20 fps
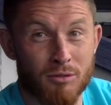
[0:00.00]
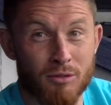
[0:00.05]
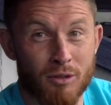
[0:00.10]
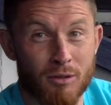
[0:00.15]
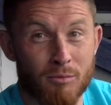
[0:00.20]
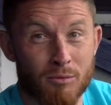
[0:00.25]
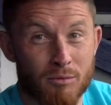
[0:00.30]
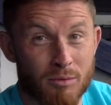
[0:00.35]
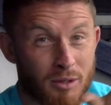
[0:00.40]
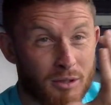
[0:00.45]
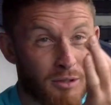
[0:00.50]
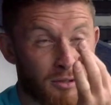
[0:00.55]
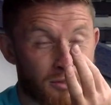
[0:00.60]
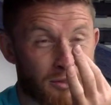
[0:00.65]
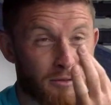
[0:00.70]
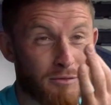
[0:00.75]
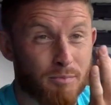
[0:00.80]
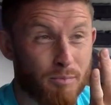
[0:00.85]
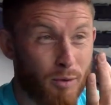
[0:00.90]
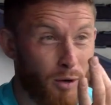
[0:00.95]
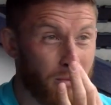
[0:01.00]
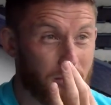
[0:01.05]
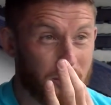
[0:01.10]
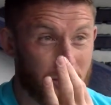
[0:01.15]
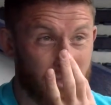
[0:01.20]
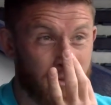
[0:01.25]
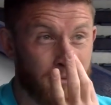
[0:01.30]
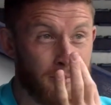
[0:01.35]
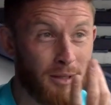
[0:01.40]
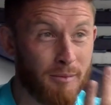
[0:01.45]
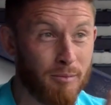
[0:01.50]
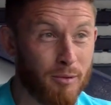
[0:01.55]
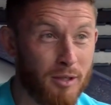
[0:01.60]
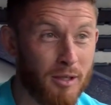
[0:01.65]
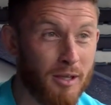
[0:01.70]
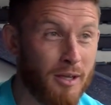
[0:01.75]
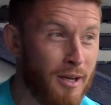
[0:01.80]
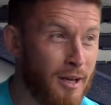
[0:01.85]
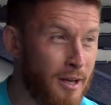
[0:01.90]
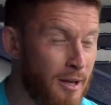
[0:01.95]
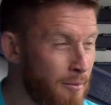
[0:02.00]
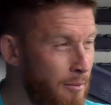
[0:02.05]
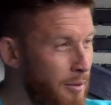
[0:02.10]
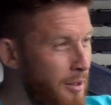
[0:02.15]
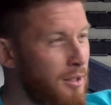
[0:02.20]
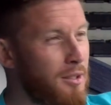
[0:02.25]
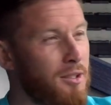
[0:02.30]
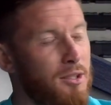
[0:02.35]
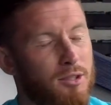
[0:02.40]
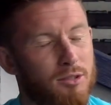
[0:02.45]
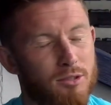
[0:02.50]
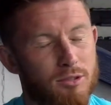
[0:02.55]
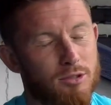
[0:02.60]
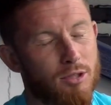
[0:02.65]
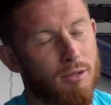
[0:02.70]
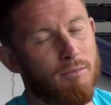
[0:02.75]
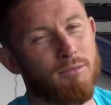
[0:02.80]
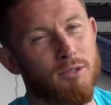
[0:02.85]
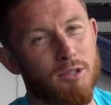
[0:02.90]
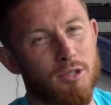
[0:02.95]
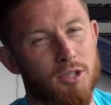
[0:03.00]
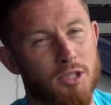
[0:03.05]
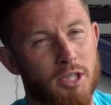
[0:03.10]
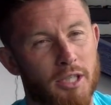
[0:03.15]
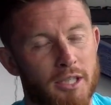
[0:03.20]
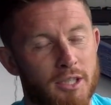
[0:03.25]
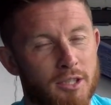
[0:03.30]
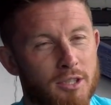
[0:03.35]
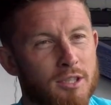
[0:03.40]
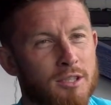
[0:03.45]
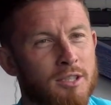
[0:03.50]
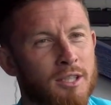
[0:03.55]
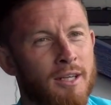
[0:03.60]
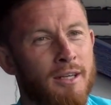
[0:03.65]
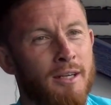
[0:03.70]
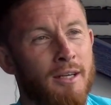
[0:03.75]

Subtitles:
Normally, you've probably seen me about it, but something just changes.